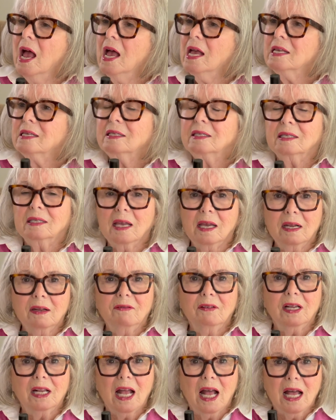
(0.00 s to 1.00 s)
Son
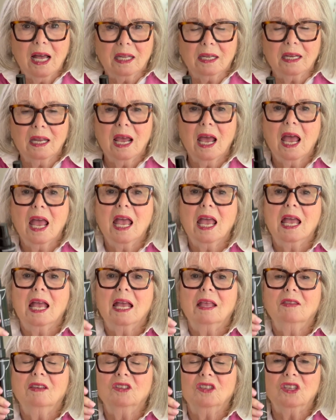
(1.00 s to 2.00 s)
of a gun.
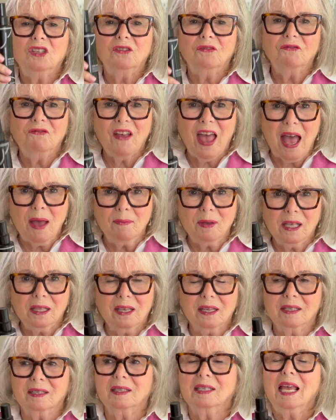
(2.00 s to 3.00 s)
This is
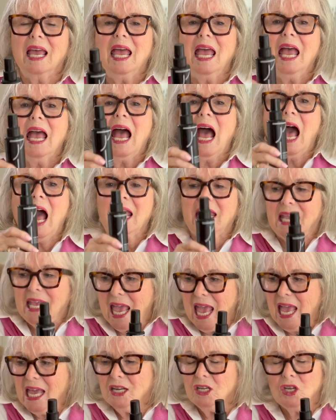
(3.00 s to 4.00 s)
fabulous. I
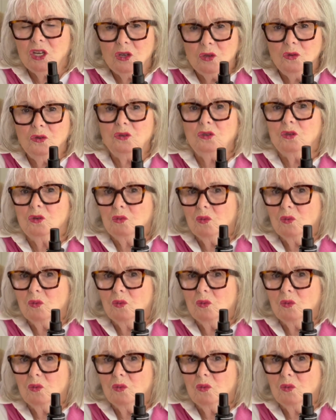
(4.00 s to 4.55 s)
can't use the